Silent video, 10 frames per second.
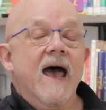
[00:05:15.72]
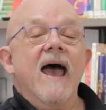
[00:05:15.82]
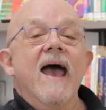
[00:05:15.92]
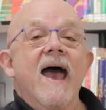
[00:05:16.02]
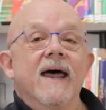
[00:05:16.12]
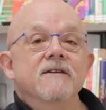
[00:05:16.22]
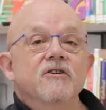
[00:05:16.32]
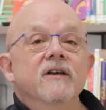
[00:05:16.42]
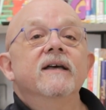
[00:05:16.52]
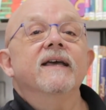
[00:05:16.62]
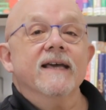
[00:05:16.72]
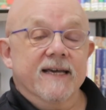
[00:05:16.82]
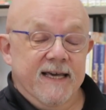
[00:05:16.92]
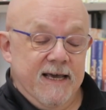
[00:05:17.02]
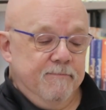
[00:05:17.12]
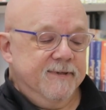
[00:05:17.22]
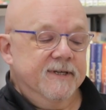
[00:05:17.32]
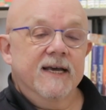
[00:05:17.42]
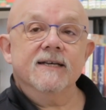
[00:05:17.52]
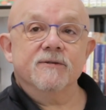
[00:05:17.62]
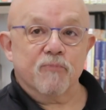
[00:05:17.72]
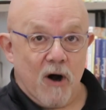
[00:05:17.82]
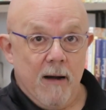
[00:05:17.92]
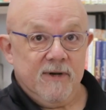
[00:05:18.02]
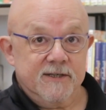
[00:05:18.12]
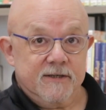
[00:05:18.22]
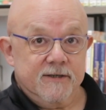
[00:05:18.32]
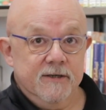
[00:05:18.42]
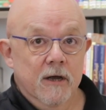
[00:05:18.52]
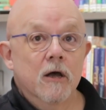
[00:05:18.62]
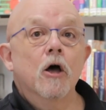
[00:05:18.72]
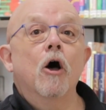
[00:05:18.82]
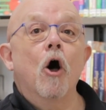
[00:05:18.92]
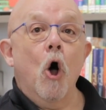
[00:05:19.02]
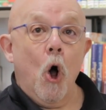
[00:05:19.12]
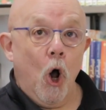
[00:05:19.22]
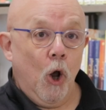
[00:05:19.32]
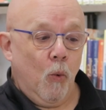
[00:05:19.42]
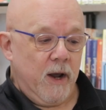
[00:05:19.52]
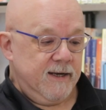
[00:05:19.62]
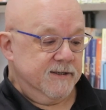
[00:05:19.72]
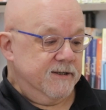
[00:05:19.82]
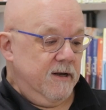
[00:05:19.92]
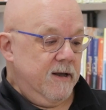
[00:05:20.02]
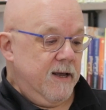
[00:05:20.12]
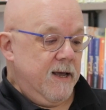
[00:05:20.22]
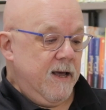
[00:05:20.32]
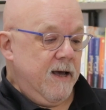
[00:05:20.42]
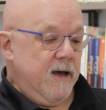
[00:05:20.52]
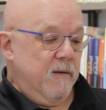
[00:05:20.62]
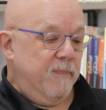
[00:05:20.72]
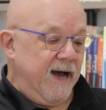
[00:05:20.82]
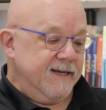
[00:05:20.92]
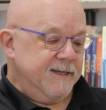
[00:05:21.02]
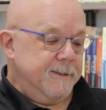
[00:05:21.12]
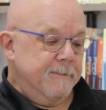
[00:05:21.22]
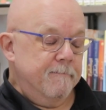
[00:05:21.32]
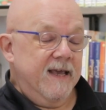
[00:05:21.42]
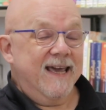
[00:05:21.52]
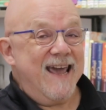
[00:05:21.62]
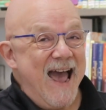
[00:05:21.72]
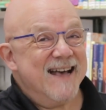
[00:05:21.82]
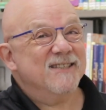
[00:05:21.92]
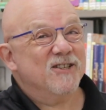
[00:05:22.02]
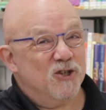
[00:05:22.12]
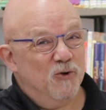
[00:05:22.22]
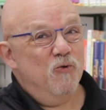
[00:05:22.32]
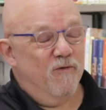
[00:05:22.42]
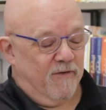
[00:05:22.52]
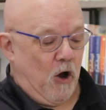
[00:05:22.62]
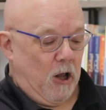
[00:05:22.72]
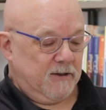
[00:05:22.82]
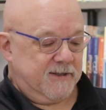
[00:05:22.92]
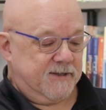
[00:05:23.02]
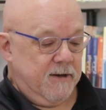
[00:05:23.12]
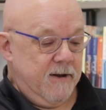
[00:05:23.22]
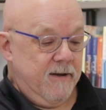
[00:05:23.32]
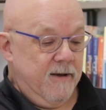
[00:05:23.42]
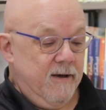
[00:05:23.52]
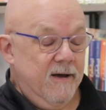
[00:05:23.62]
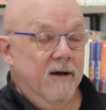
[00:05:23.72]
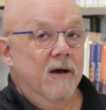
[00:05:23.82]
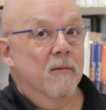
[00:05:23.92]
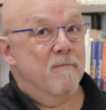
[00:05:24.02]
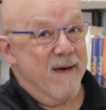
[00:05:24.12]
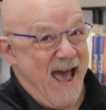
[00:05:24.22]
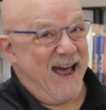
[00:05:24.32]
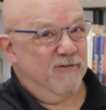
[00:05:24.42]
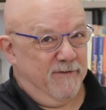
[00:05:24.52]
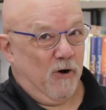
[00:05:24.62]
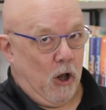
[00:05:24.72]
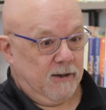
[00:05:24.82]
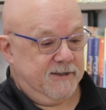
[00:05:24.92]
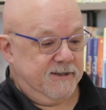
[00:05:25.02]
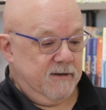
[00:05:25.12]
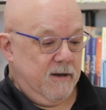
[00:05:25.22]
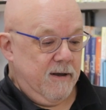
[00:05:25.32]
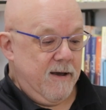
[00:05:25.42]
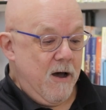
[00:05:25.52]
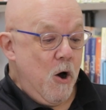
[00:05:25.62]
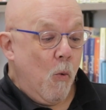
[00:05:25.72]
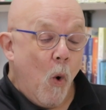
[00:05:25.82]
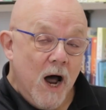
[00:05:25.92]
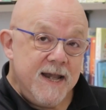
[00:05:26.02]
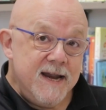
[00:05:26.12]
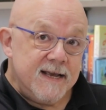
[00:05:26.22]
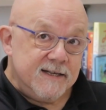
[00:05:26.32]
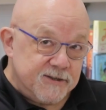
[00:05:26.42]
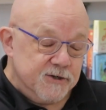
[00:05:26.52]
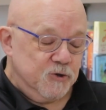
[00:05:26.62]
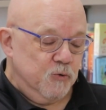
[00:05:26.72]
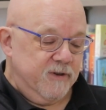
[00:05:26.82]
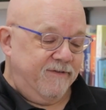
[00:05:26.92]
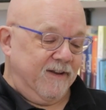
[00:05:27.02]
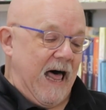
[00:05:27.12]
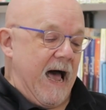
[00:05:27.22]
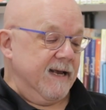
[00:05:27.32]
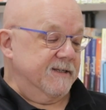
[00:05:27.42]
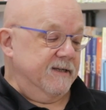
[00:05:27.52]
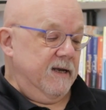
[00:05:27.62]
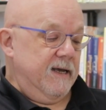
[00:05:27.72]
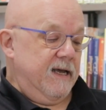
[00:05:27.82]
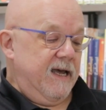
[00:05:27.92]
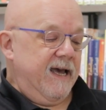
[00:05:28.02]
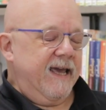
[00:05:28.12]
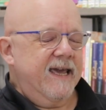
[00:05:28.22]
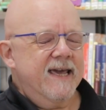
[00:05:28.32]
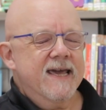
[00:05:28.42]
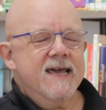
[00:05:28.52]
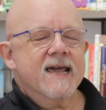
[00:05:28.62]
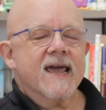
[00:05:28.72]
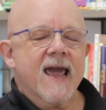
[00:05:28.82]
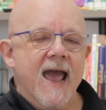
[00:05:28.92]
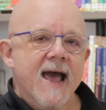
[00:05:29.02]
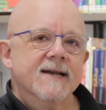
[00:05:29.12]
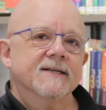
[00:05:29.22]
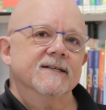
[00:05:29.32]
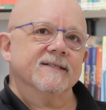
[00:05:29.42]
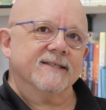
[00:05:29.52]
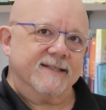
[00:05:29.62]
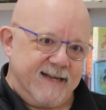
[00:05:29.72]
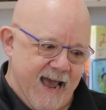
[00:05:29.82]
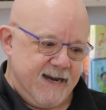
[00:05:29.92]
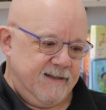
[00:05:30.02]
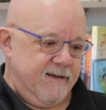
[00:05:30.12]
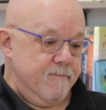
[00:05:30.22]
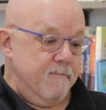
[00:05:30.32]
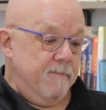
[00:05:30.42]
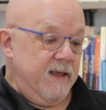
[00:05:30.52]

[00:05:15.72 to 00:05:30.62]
And he keeps his promises. Always. But he has two faults, bad faults. One is to do with flies. He can't stand them.